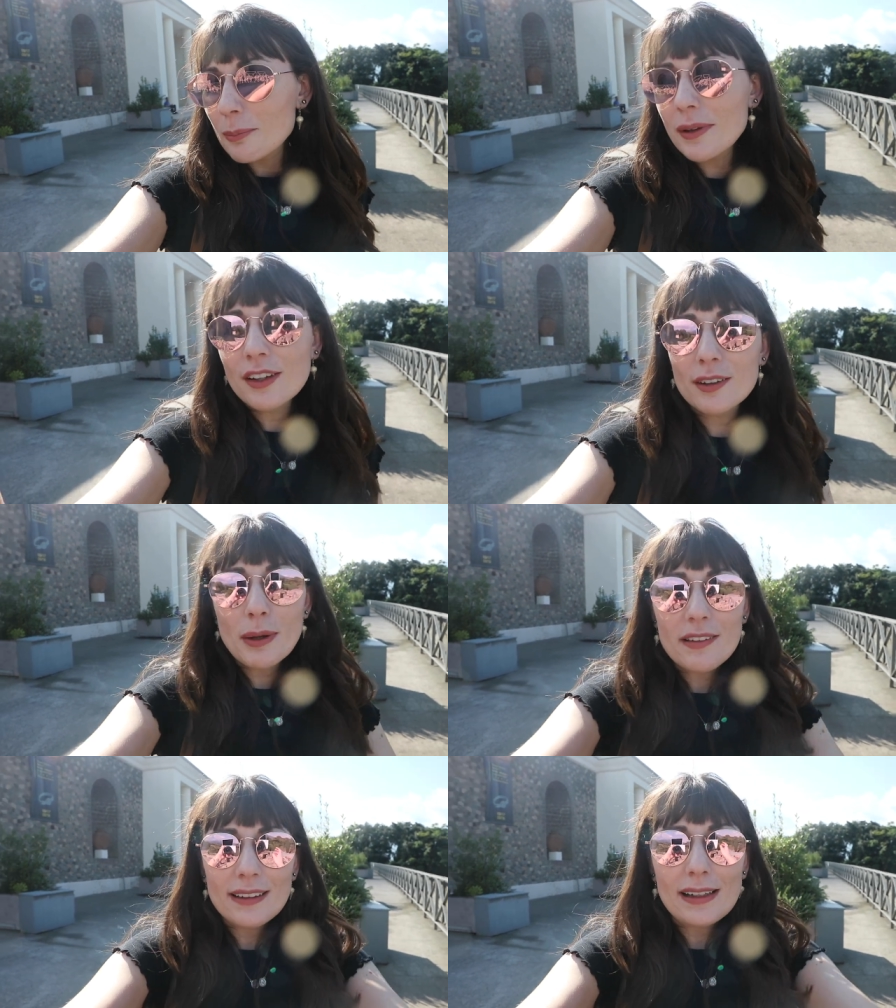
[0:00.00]
But you can
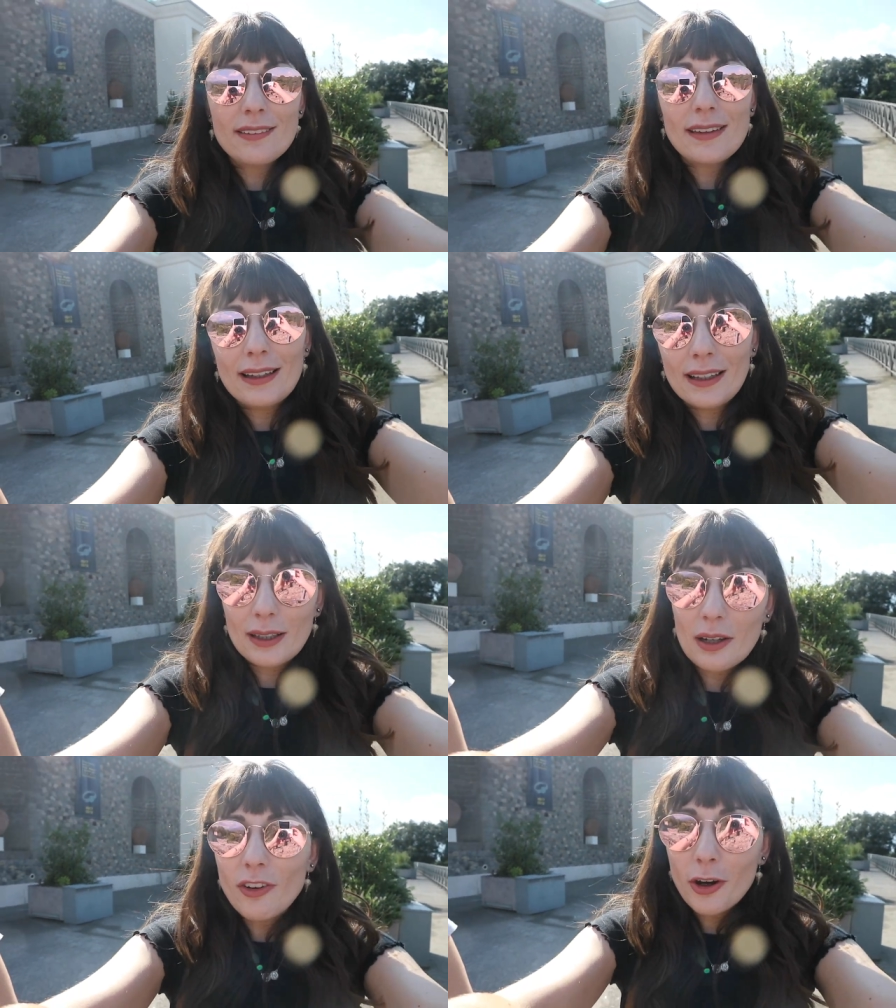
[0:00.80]
basically see
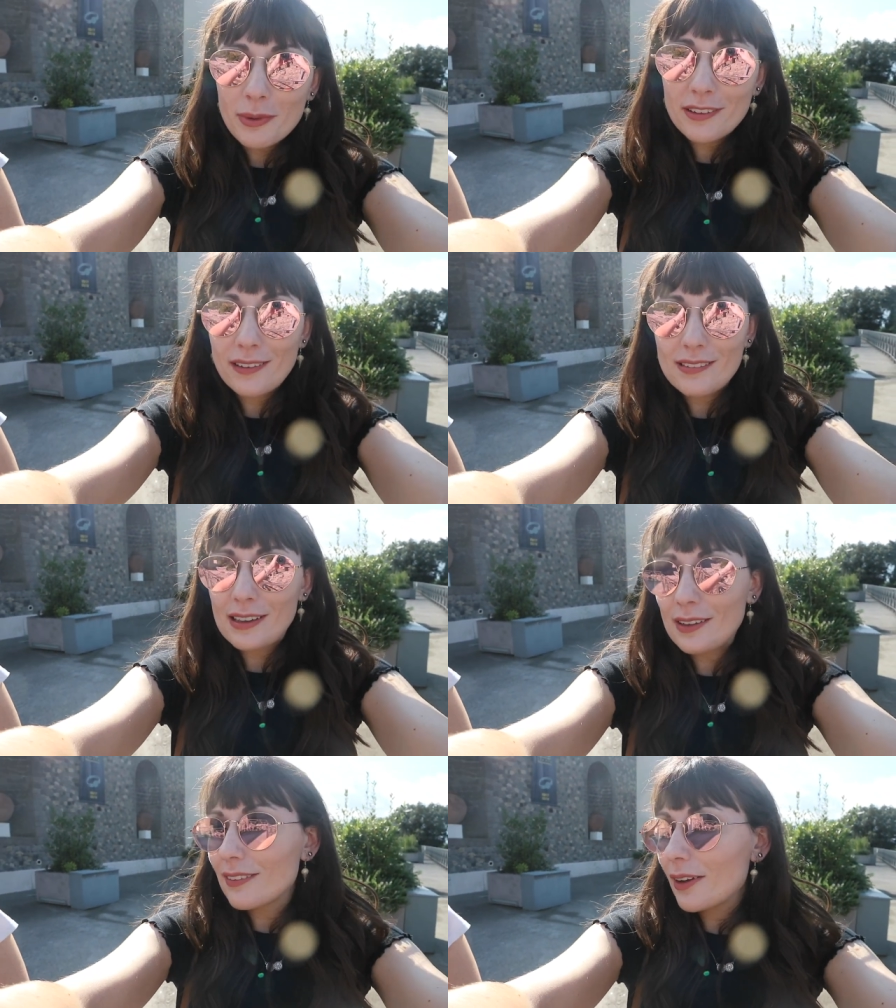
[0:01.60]
like a Roman
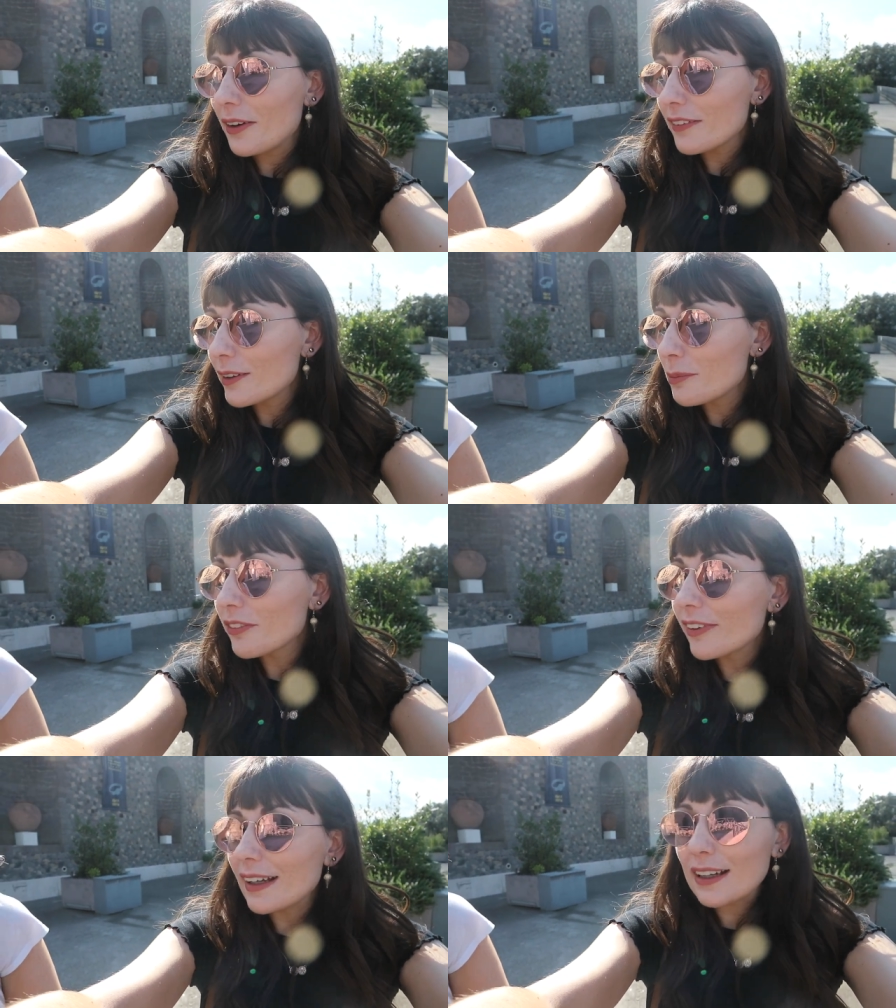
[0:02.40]
city so it's going to be
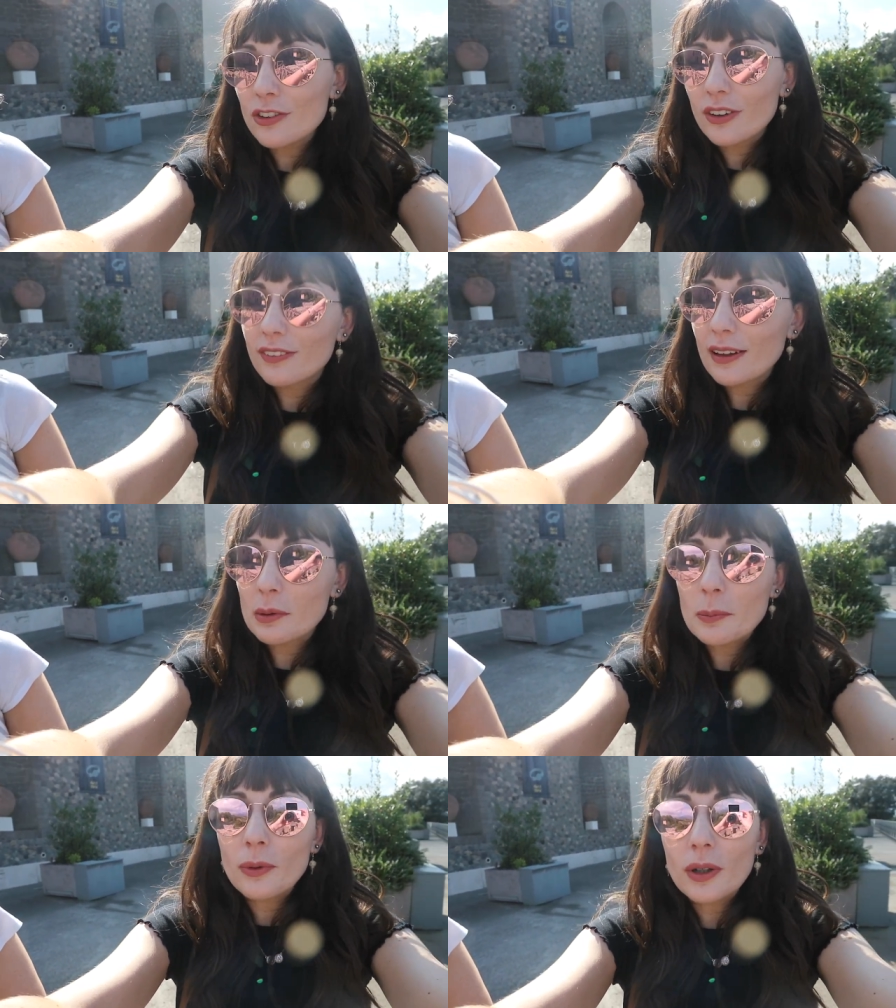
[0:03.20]
really interesting.
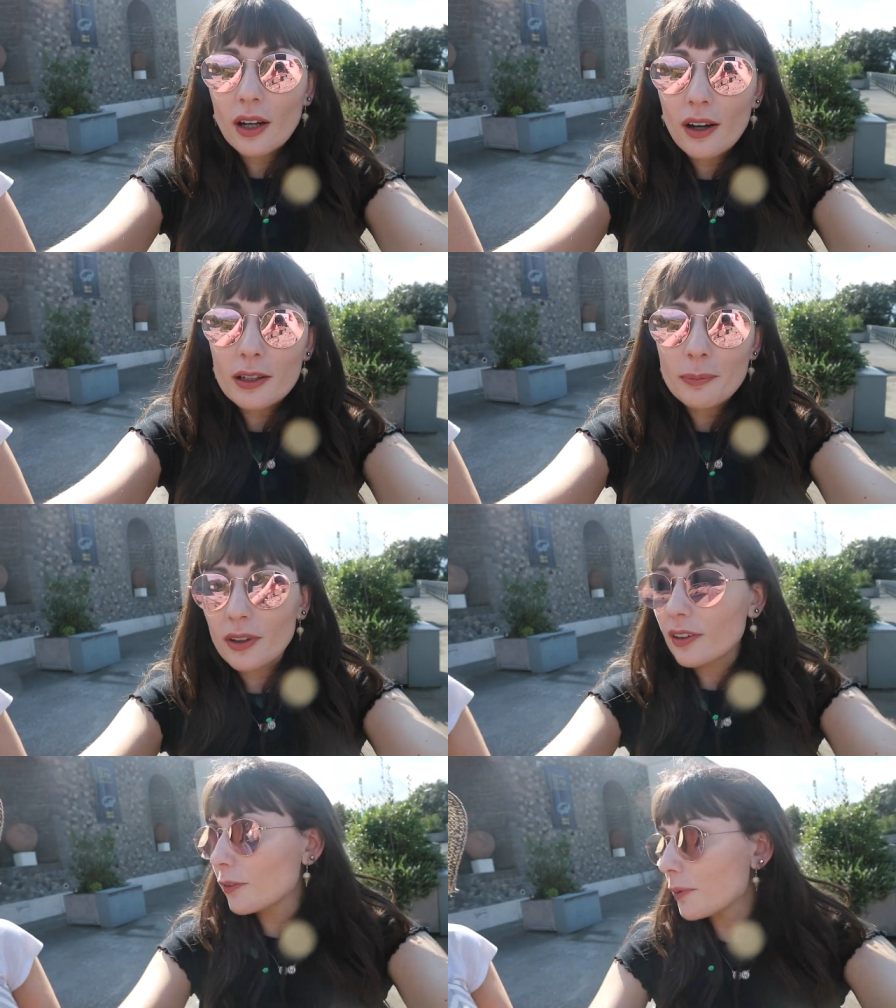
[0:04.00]
We bought a
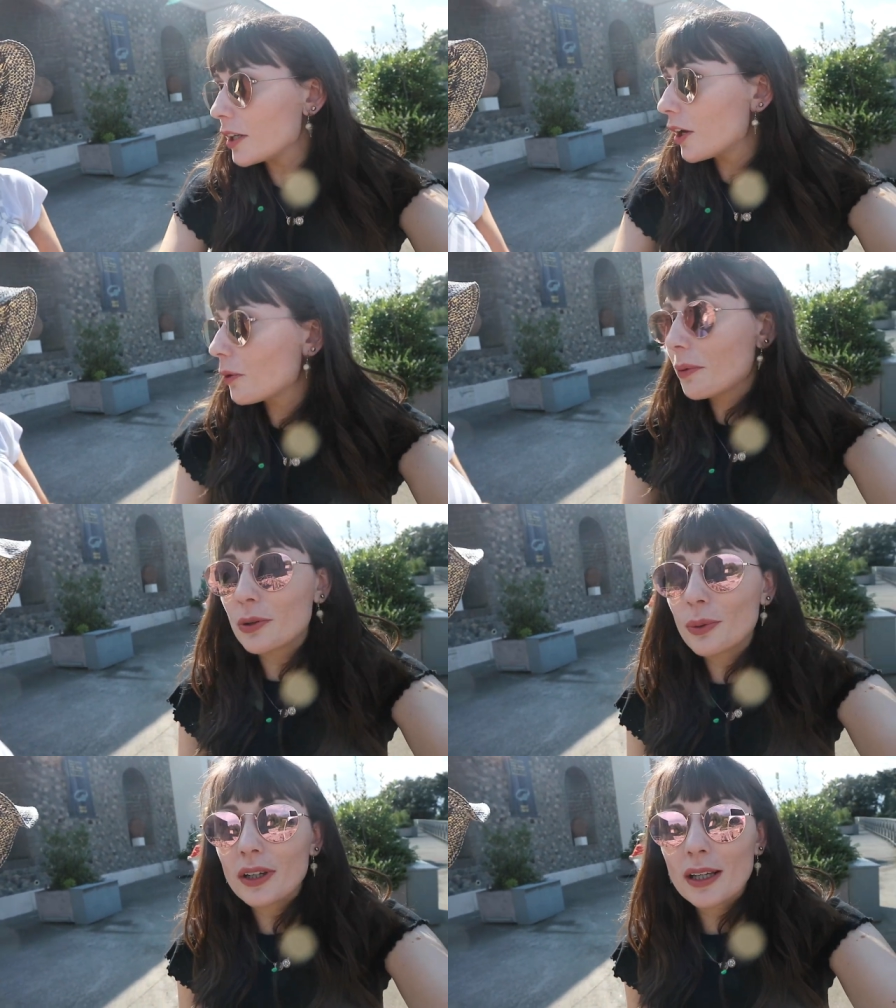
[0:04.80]
guidebook so we know what
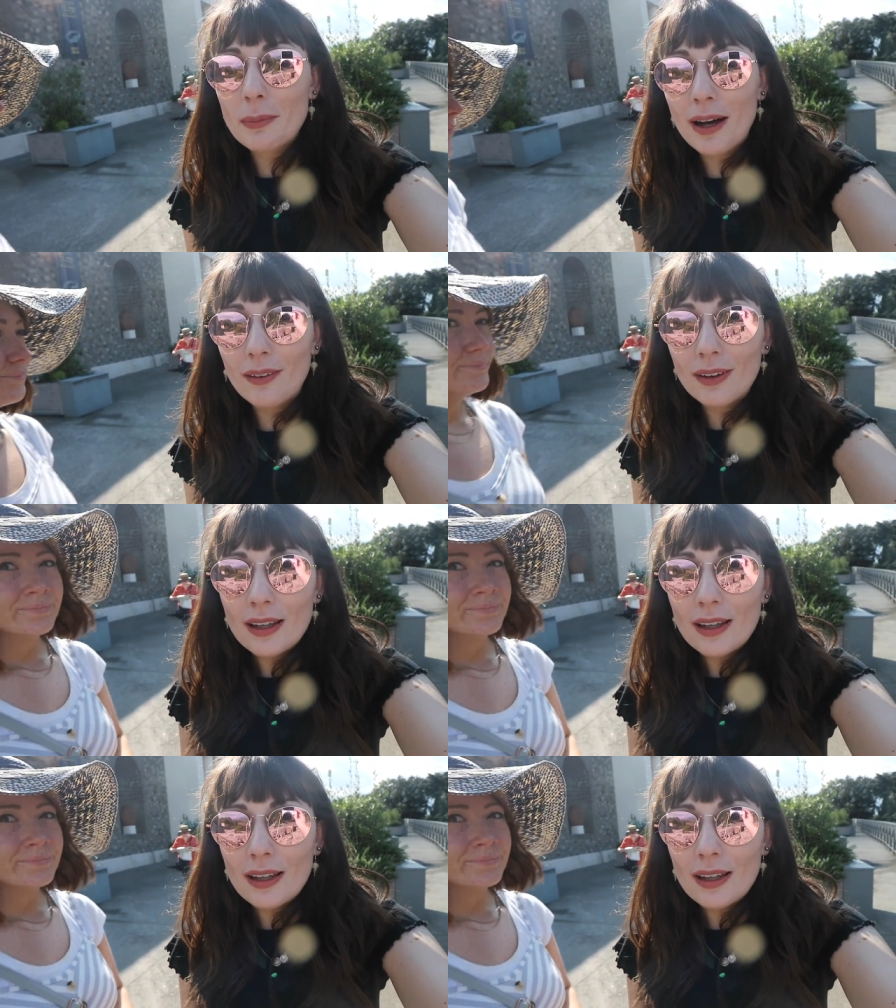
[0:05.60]
we're talking about